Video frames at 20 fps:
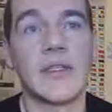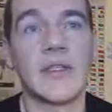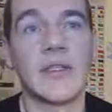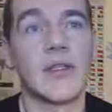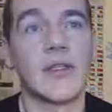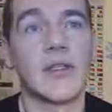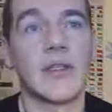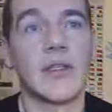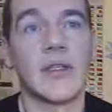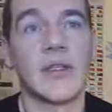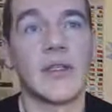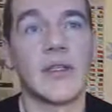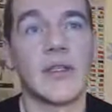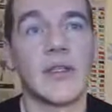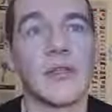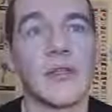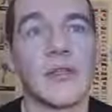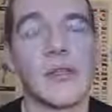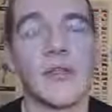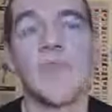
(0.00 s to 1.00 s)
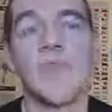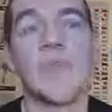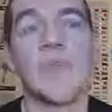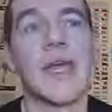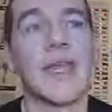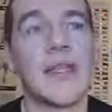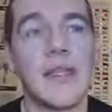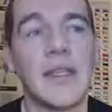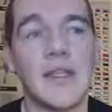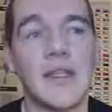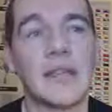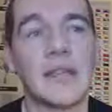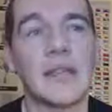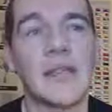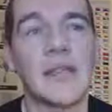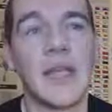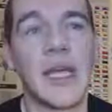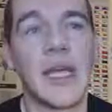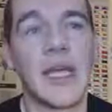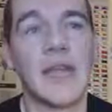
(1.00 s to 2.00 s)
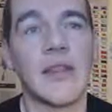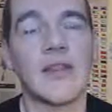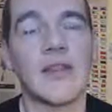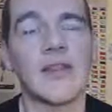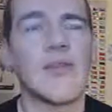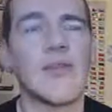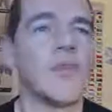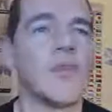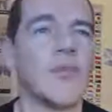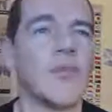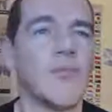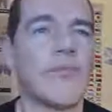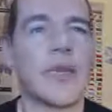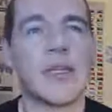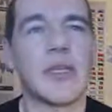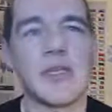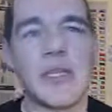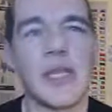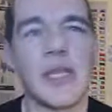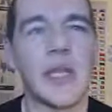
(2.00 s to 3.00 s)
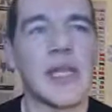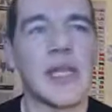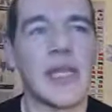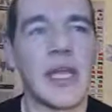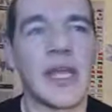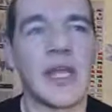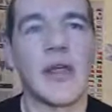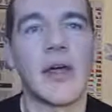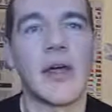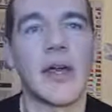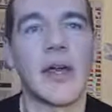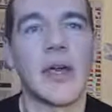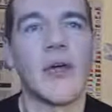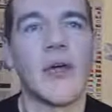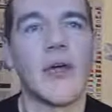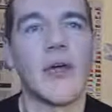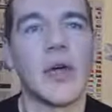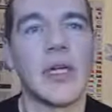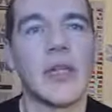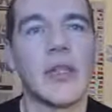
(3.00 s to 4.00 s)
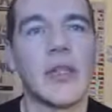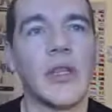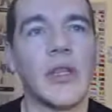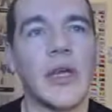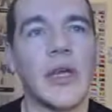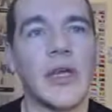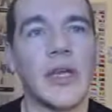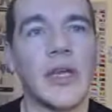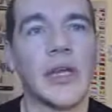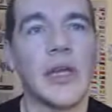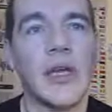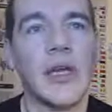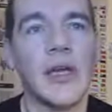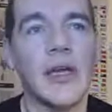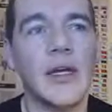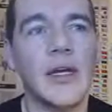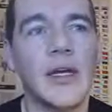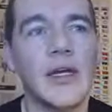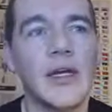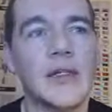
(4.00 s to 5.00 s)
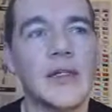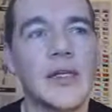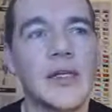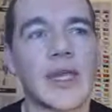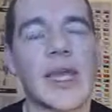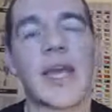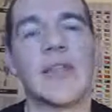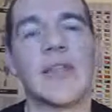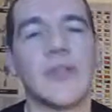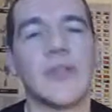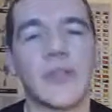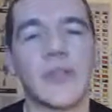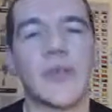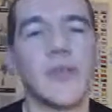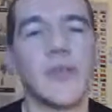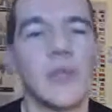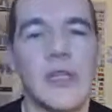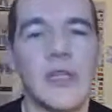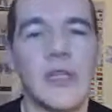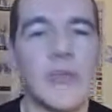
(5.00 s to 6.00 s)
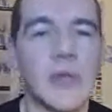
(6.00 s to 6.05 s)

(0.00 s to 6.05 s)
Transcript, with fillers: It's just tremendous. Uh, there's a few bits here and there that are annoying, like you can't just go